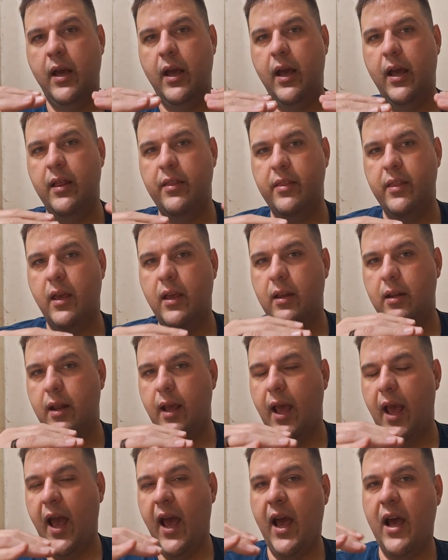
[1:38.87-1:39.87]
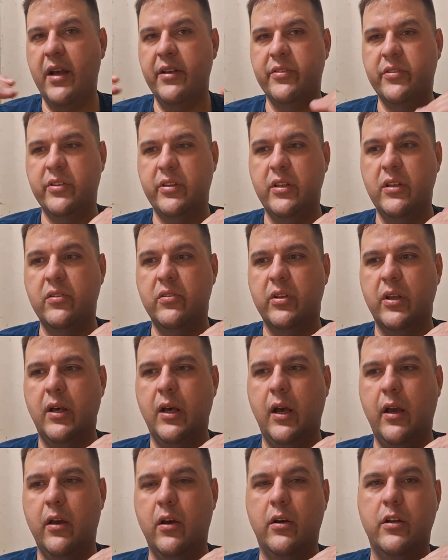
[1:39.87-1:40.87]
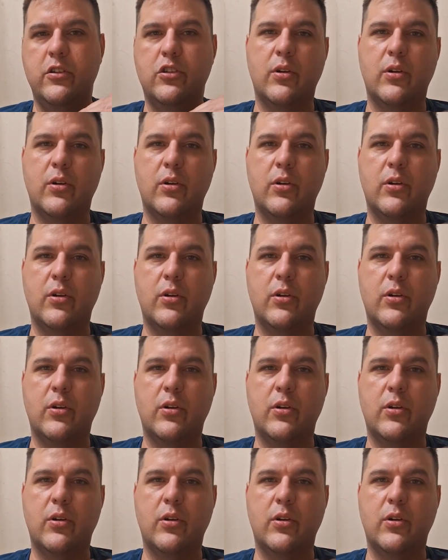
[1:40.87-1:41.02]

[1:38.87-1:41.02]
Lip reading: And then as this ion